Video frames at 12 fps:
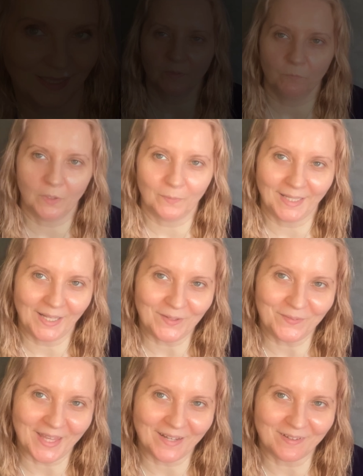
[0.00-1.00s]
Well, hello
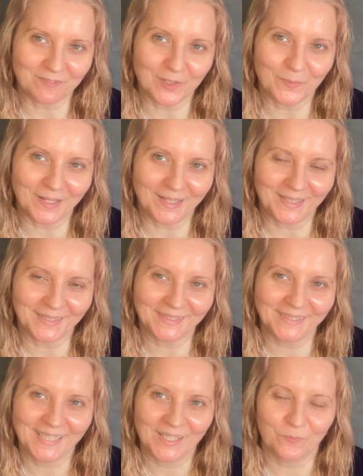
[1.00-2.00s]
there
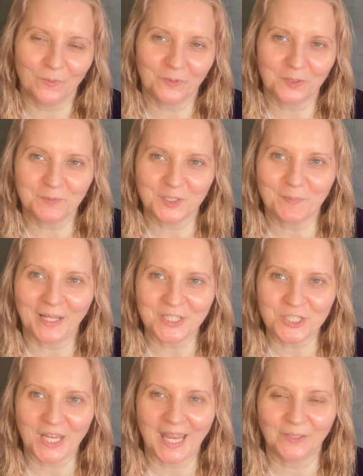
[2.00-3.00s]
everyone. Welcome to my
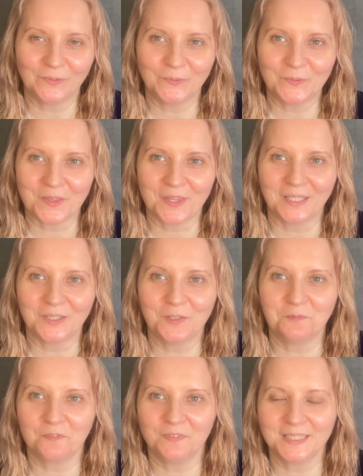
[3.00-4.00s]
channel. Thank you
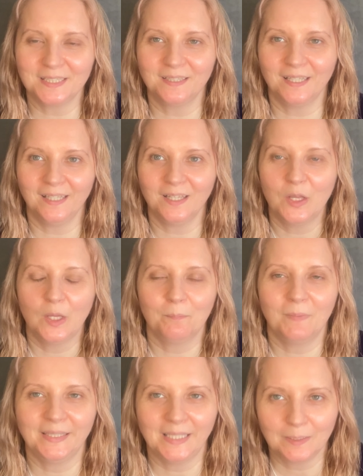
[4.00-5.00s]
for visiting.
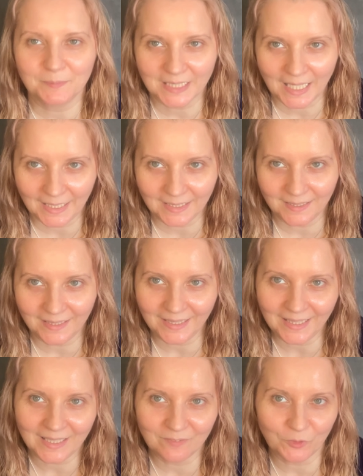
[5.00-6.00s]
My name's
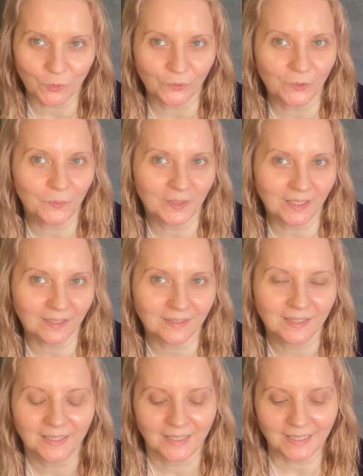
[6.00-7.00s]
Hayley if you're new here,
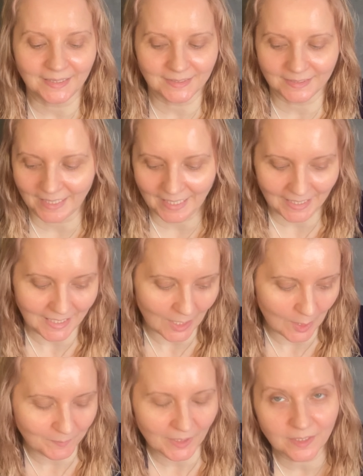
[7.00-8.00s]
and today
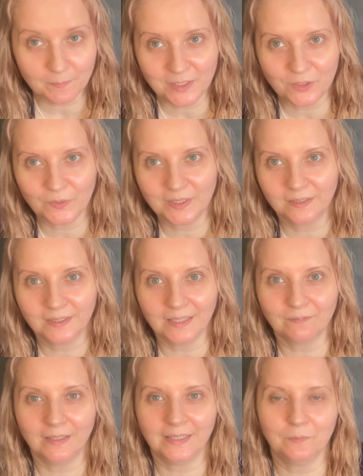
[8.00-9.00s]
I'm going to be doing a get
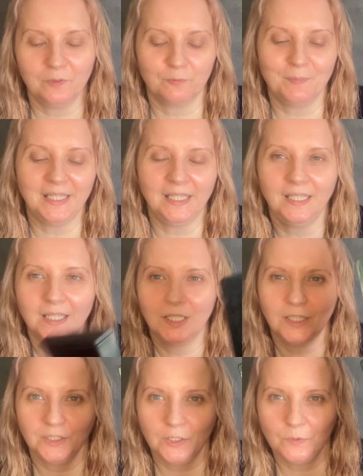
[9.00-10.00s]
ready with me
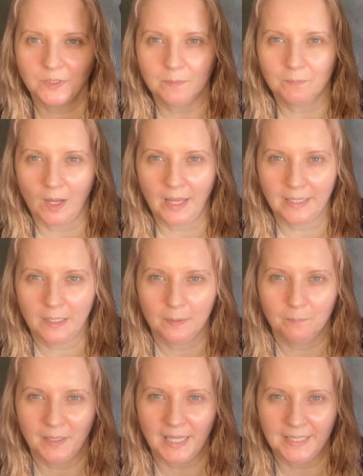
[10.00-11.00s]
using my
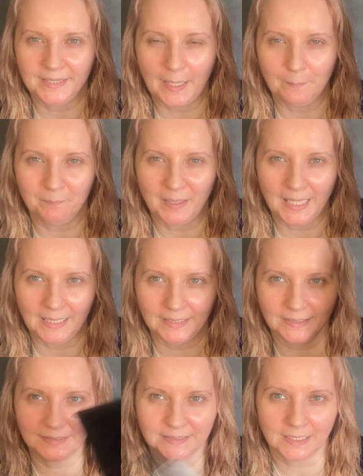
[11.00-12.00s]
Pan Matte
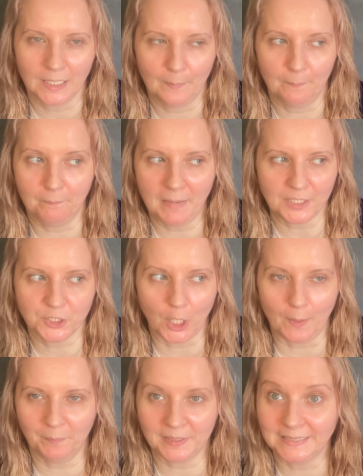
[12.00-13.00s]
palette.
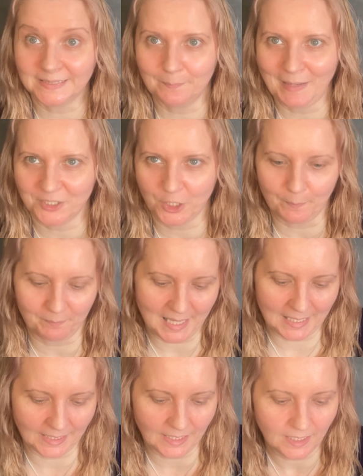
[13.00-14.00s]
Mashup. It's a Mashup
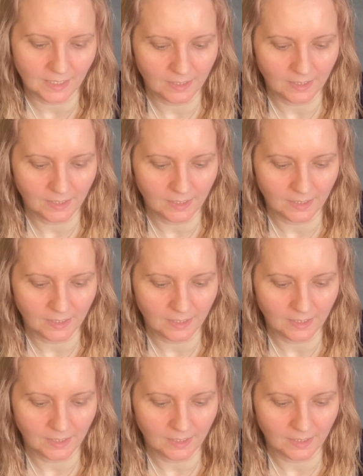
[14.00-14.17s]
palette.